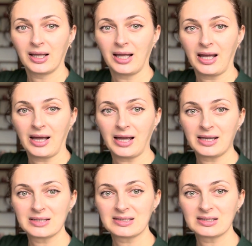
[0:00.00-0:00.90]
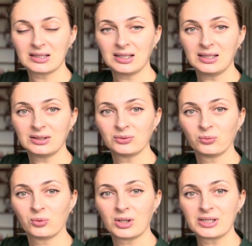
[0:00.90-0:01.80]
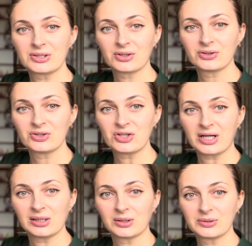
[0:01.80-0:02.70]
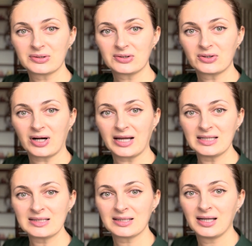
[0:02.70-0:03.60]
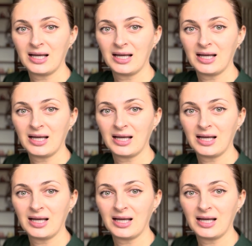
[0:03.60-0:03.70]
as it was on JLo's dress.